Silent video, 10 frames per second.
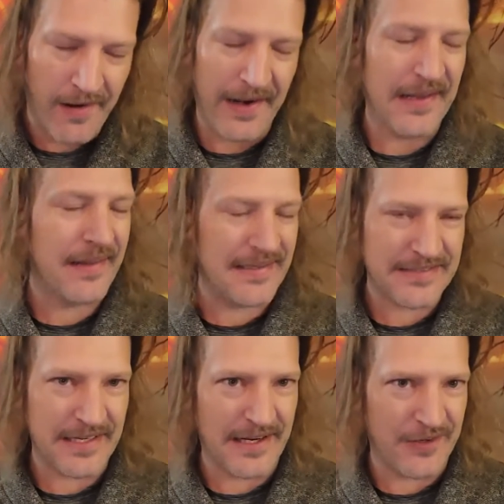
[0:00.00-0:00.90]
All right,
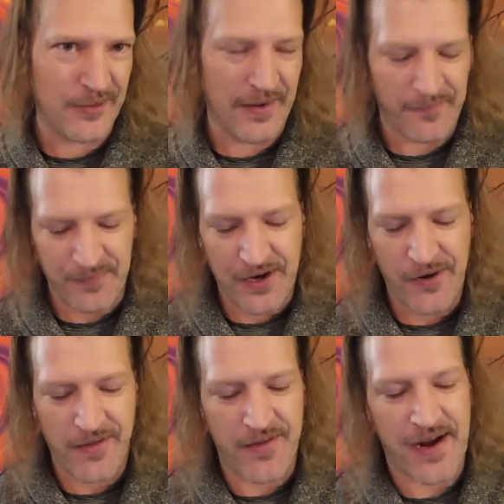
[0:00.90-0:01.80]
let's get into it.
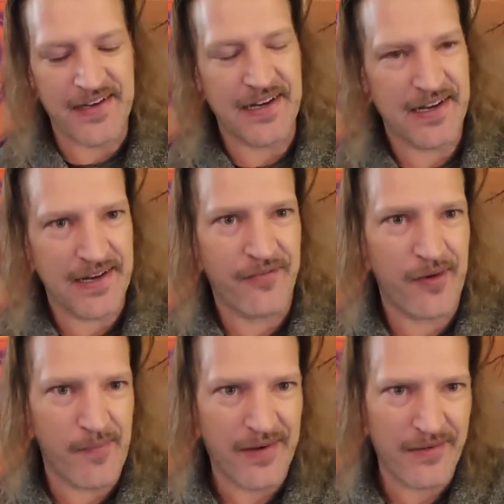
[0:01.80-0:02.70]
Here are the nineteen
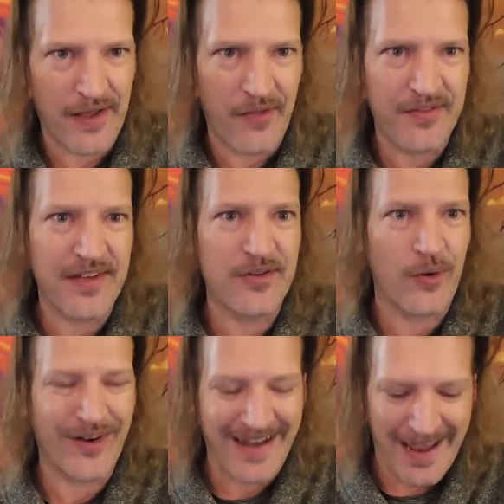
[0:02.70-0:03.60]
different mental health
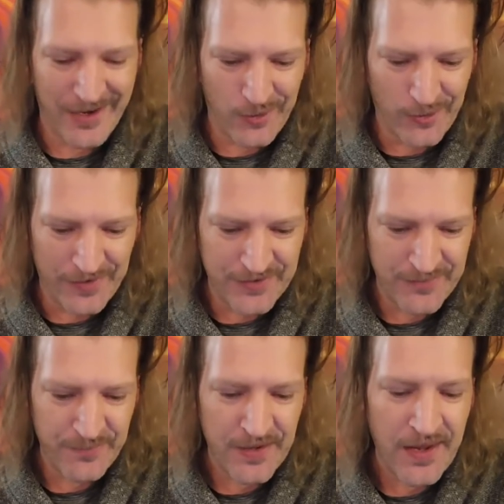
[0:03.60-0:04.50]
disorder
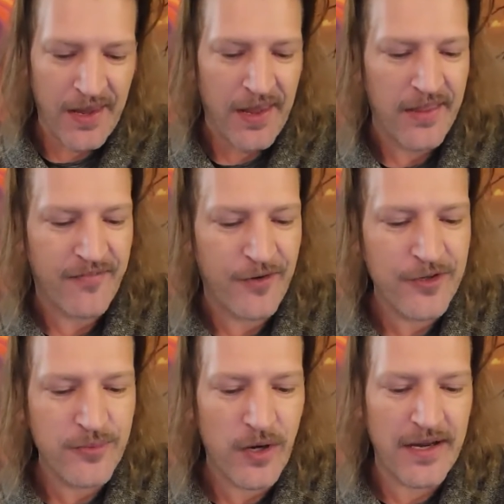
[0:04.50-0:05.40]
categories. The
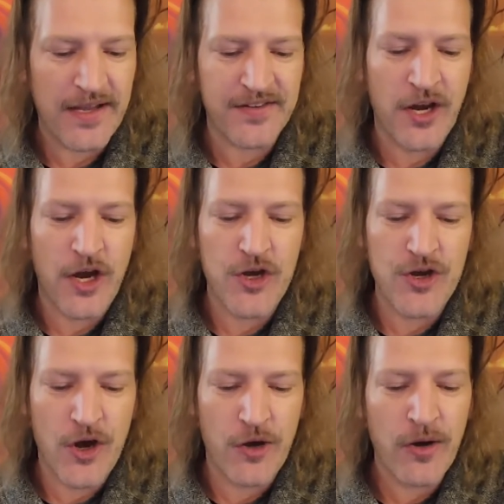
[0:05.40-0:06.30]
first one is
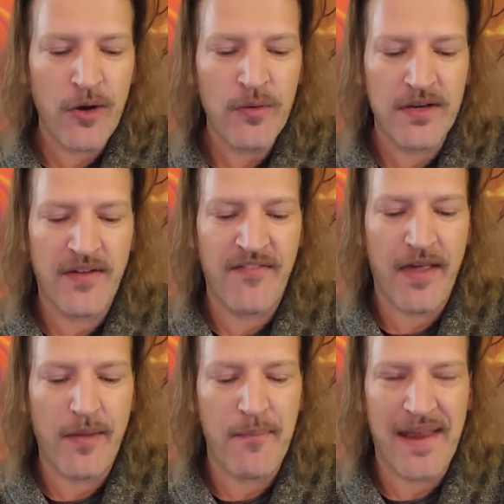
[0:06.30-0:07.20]

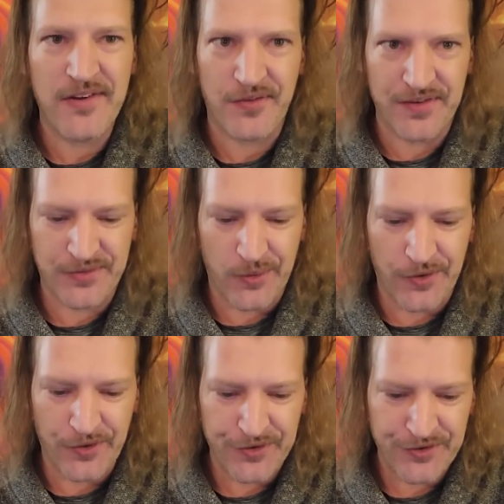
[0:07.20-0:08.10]
neurodevelopmental
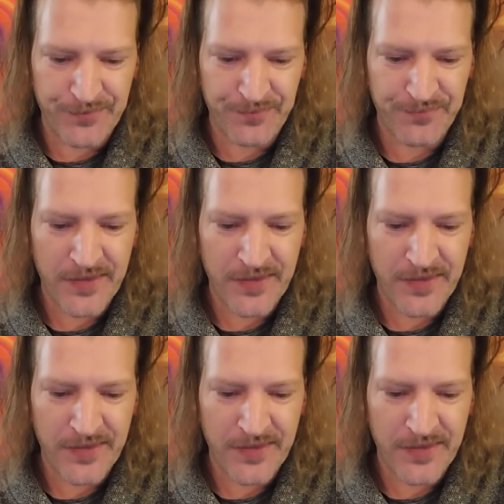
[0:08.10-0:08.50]
disorders.